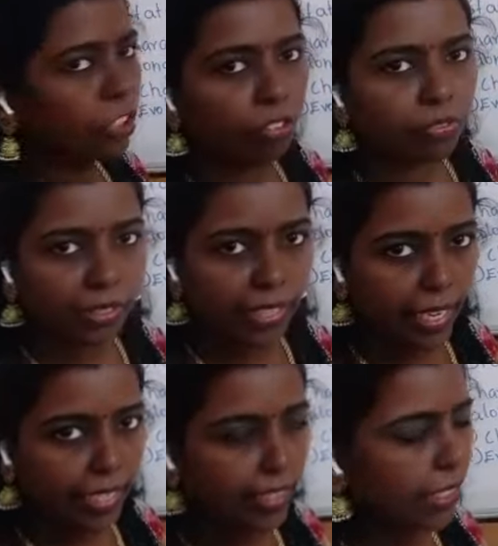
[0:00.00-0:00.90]
of
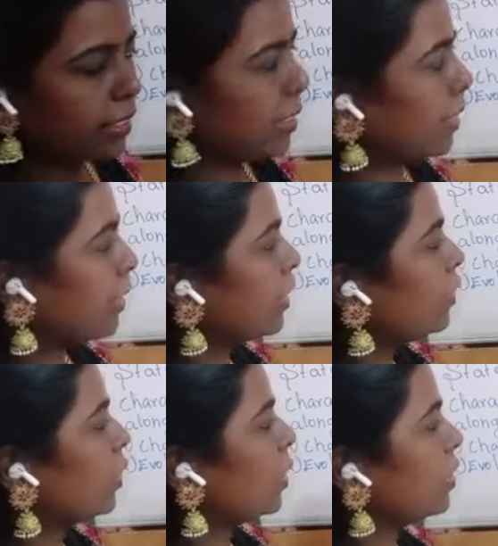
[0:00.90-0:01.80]
gas and
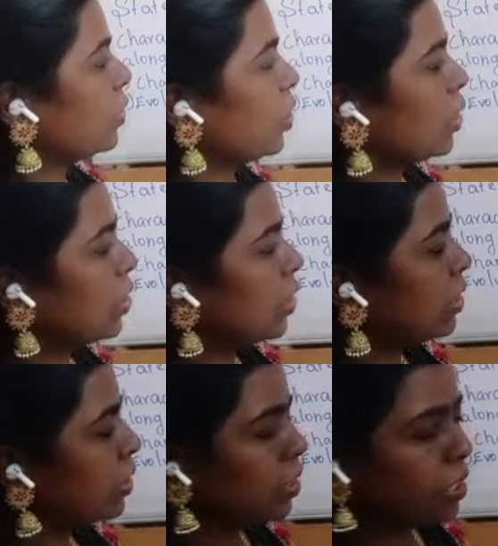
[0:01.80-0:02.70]
third one is change
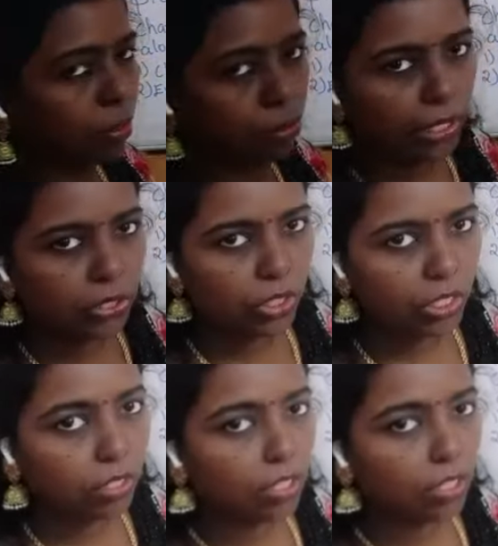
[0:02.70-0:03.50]
in temperature.